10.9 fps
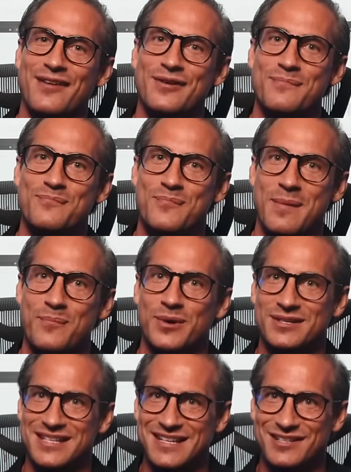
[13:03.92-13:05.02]
I remember
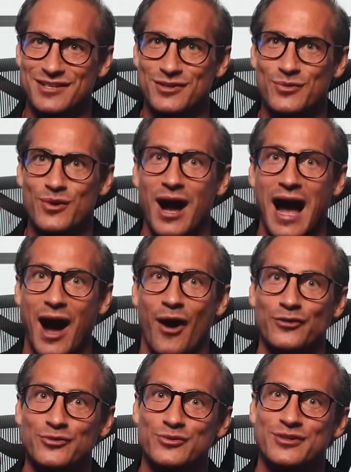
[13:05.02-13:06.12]
teaching you
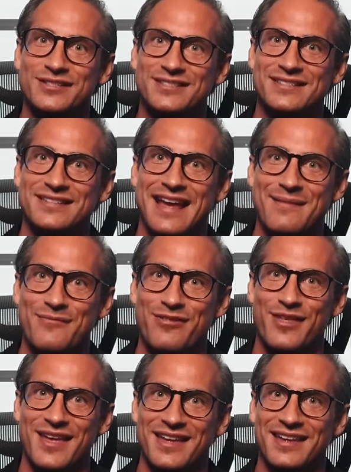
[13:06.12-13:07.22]
how to do the same
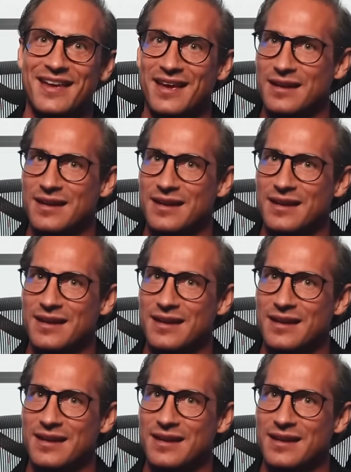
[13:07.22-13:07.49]
thing